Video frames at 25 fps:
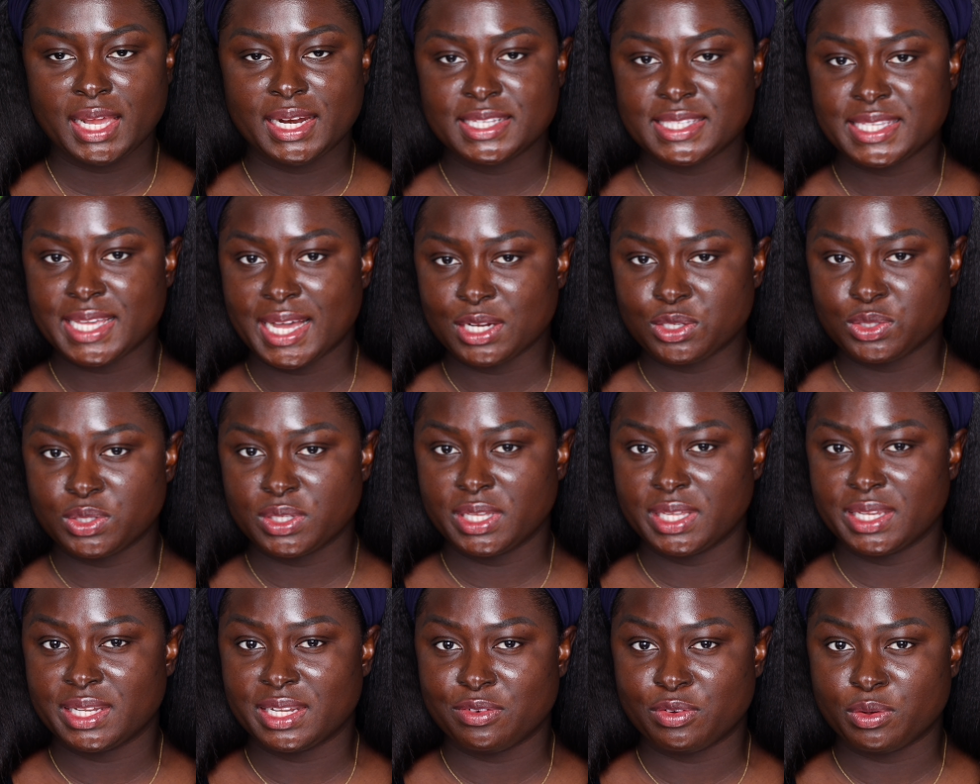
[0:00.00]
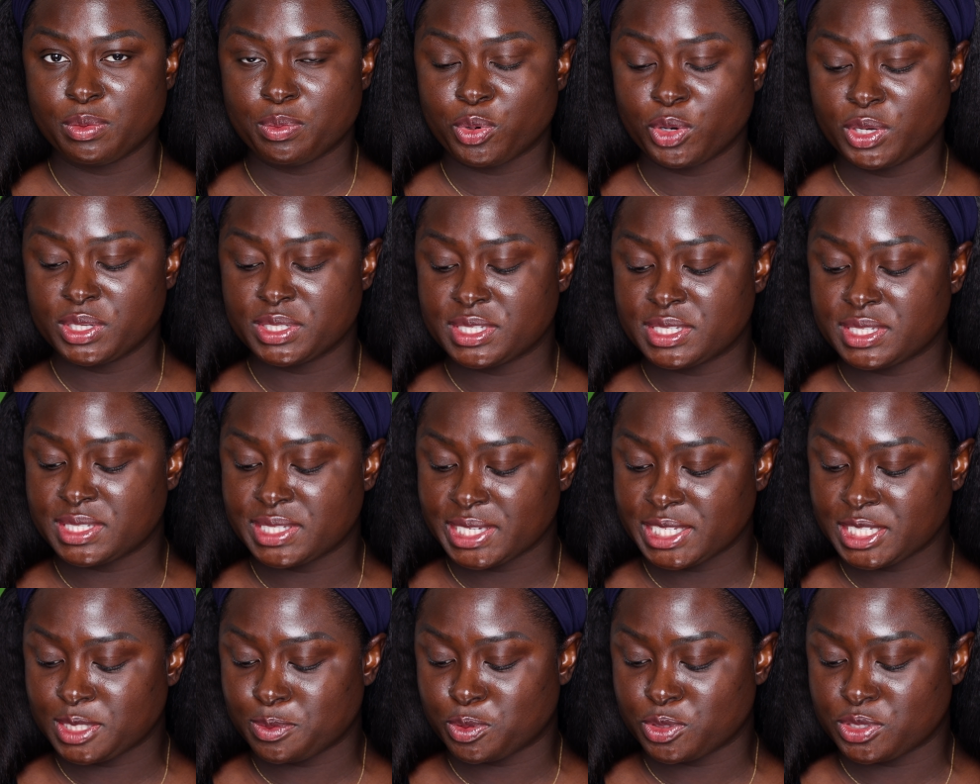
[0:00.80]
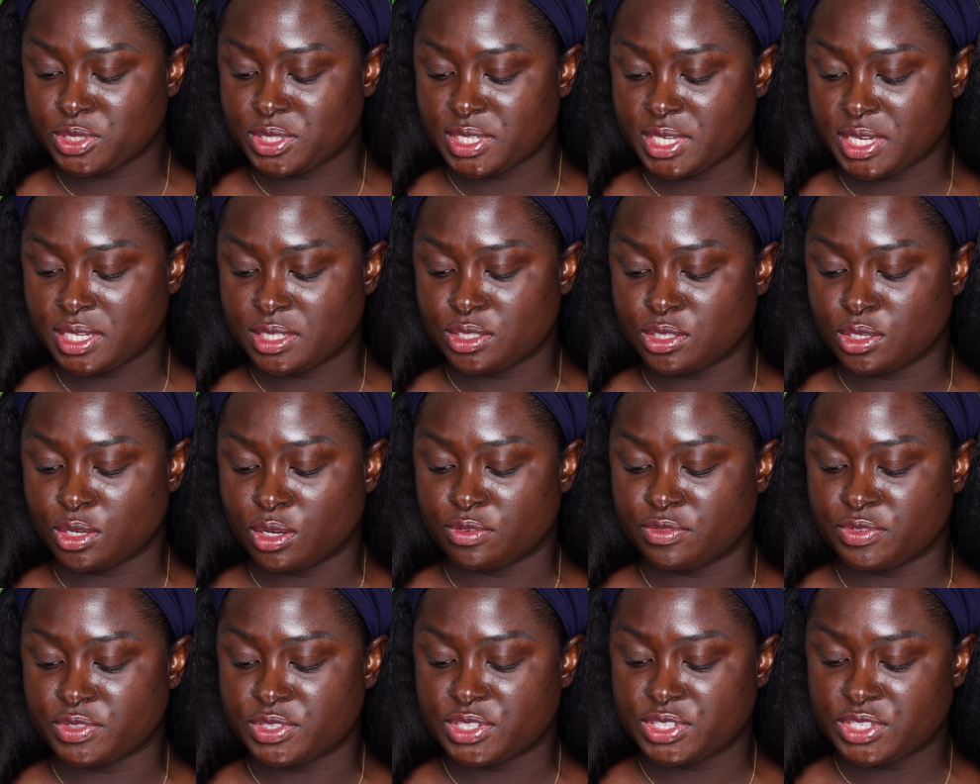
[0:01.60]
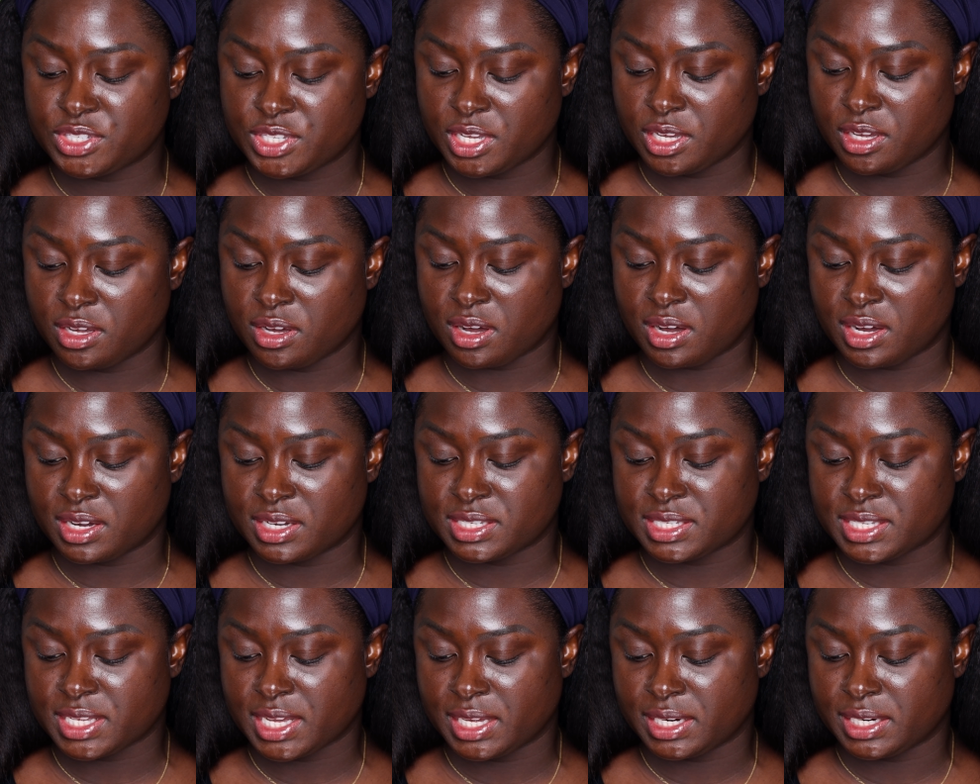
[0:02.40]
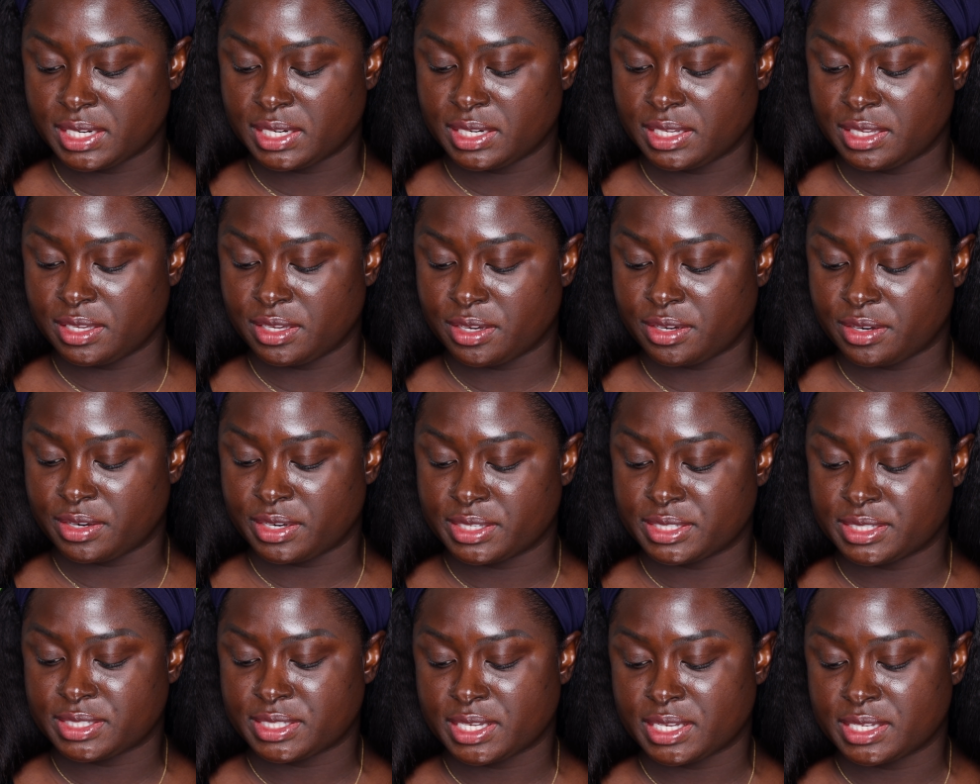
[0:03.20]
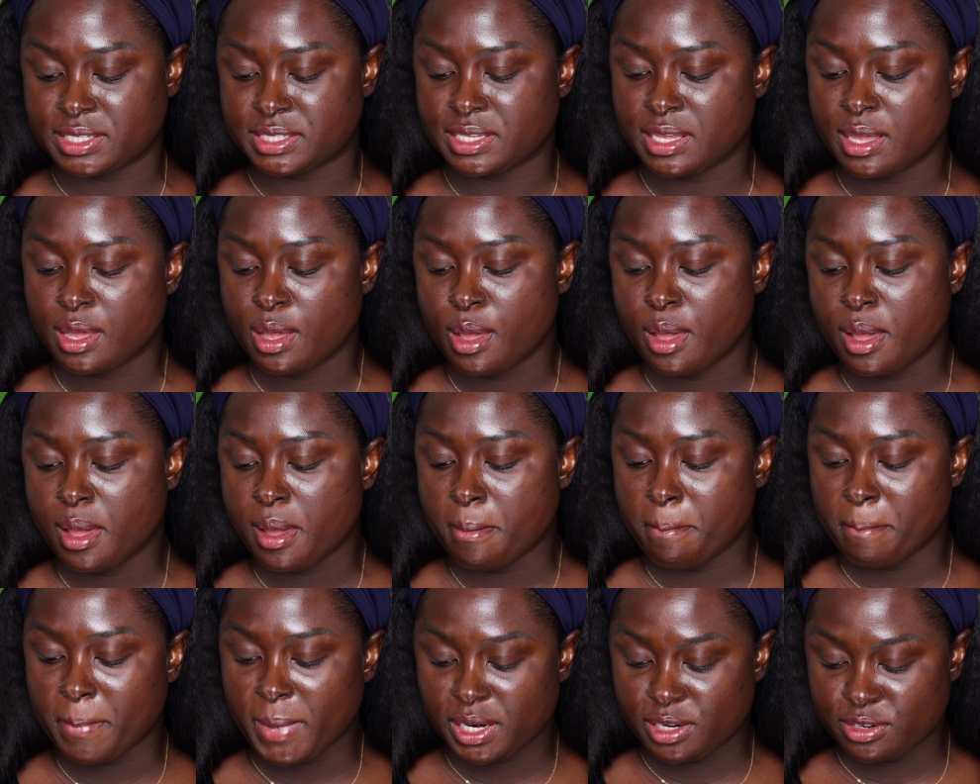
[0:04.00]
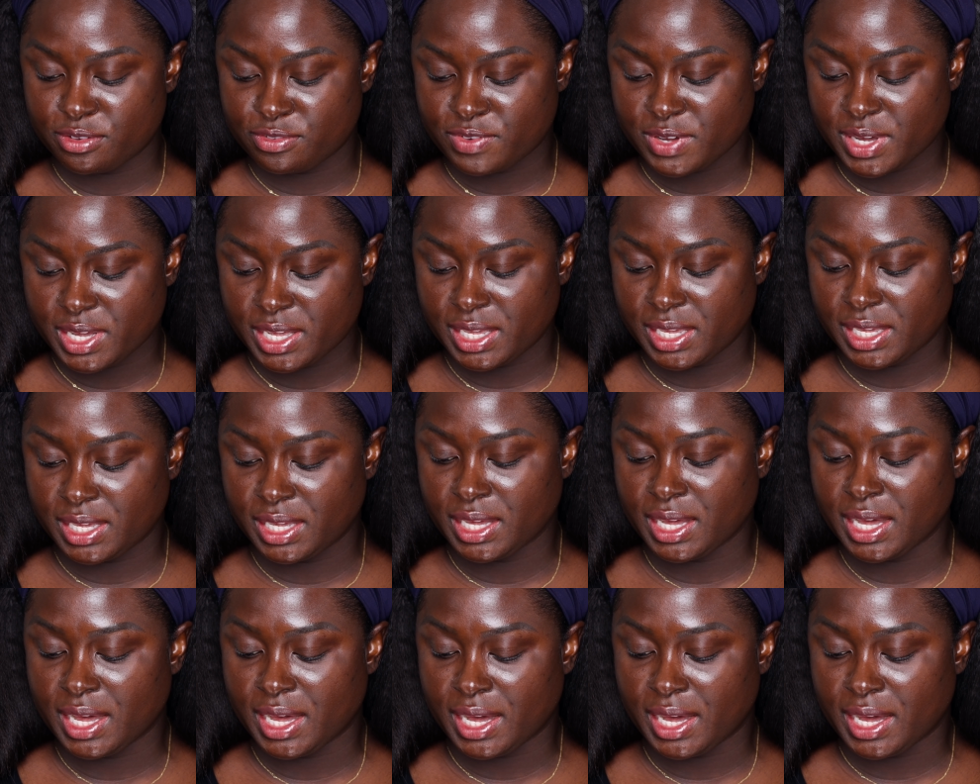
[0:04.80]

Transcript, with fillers: and it's actually eleven point six percent of zinc oxide in here. It says mattifying